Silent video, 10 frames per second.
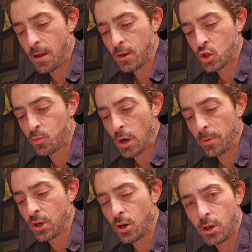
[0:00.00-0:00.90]
I should
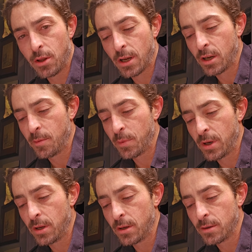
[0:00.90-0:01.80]
probably call that company
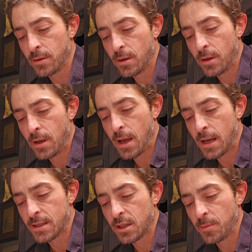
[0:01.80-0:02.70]
and
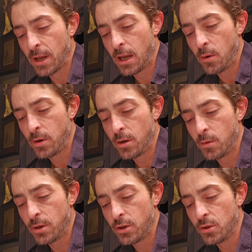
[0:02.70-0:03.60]
ask them, like, hey, you know,
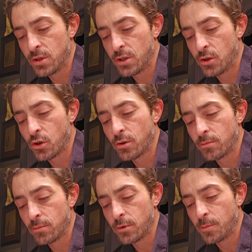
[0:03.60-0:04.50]
using your
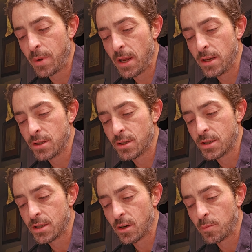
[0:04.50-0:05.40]
paste,
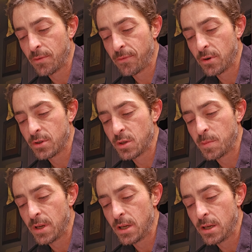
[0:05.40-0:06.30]
is there a preferred
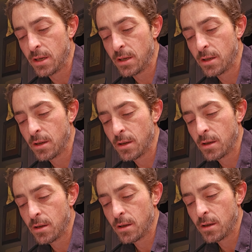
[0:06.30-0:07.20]
speed?
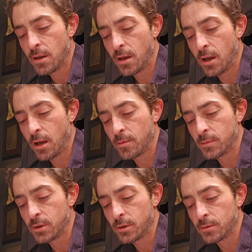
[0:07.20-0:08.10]

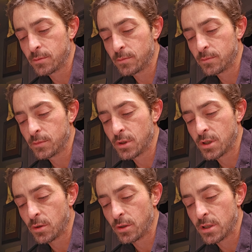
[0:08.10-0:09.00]
You know,
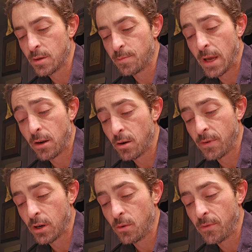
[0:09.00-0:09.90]
is it better if
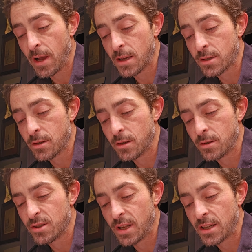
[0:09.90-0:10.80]
I go faster?
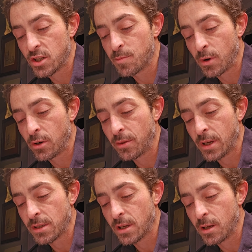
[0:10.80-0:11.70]
Does that just burn
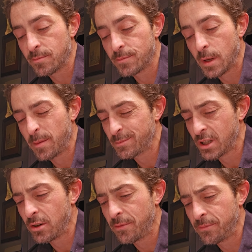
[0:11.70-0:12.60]
things up? I'm
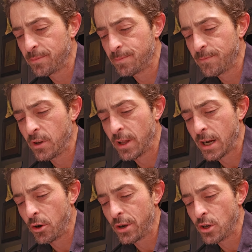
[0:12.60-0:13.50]
starting to feel like
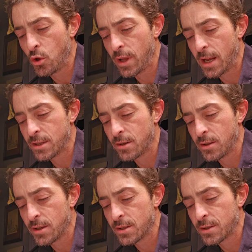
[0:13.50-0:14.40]
I already know the answer to
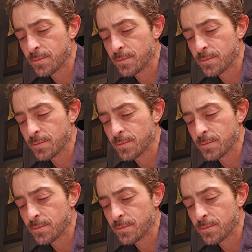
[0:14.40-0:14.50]
this.